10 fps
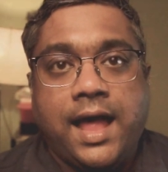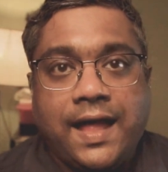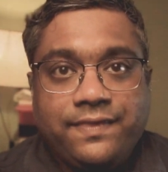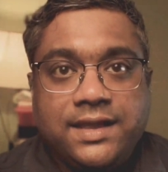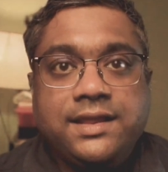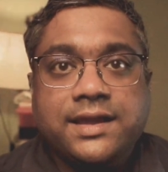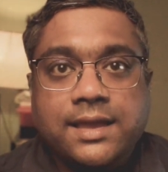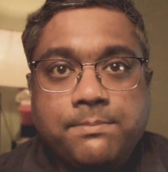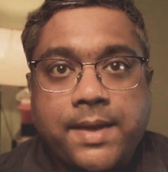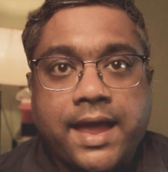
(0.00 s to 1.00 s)
And then he
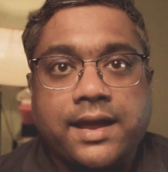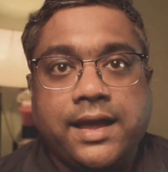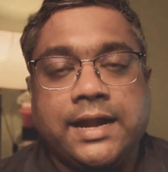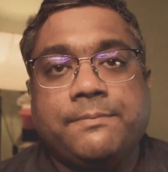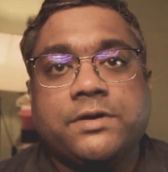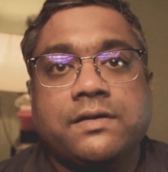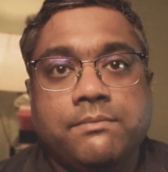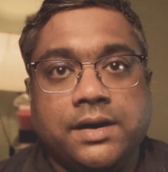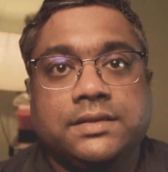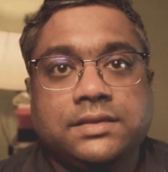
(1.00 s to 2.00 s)
came back and after a
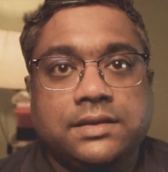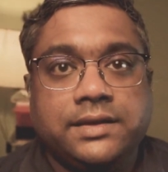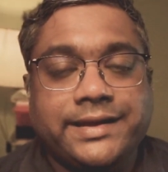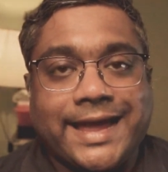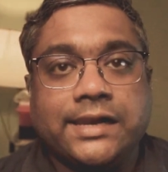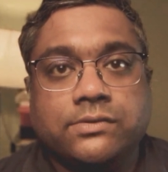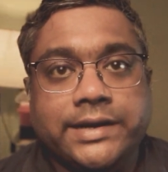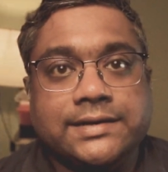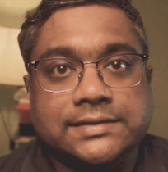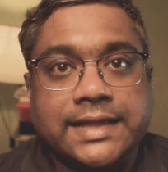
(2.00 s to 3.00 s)
month, he
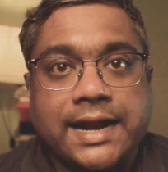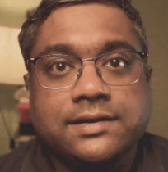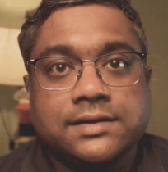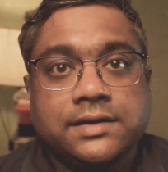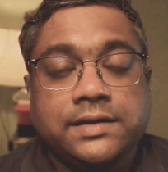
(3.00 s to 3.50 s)
calculated that